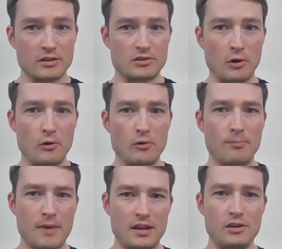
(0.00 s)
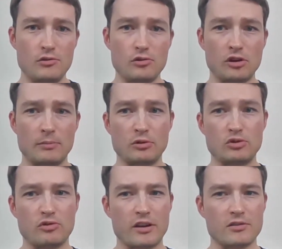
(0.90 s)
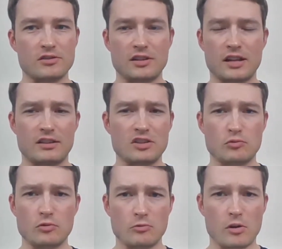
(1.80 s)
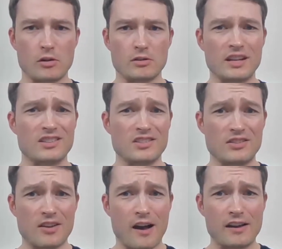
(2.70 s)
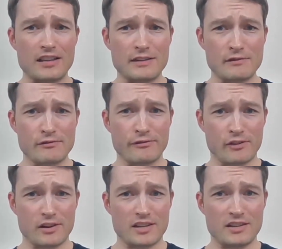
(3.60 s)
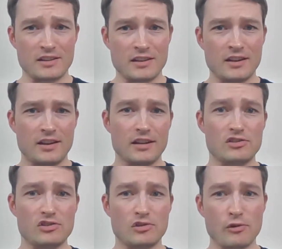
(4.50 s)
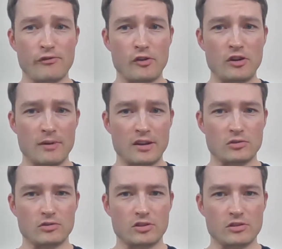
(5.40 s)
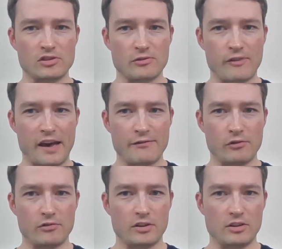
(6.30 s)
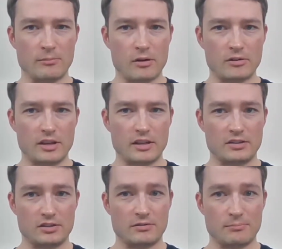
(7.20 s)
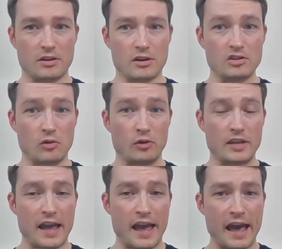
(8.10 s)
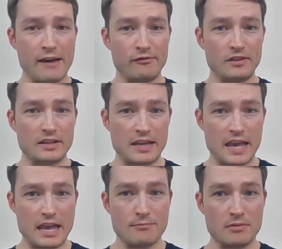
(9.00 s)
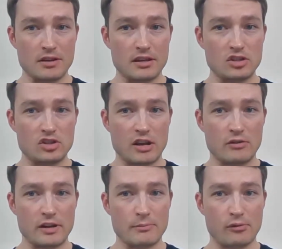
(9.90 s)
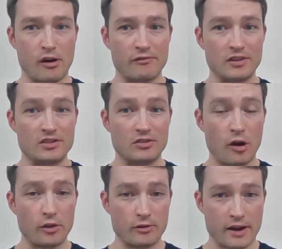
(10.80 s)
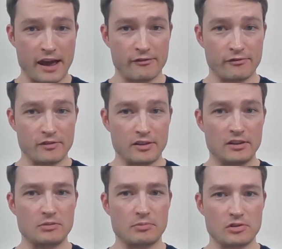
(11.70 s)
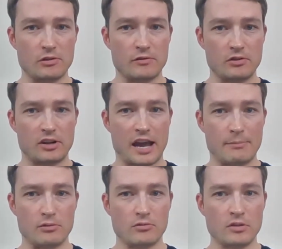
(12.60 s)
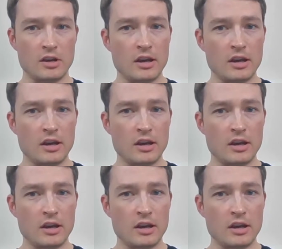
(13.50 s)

So many new crypto traders get this one wrong, it's not even funny. It's so fundamental to your survival in the markets because only half the game is generating profits, the other half is preserving your capital.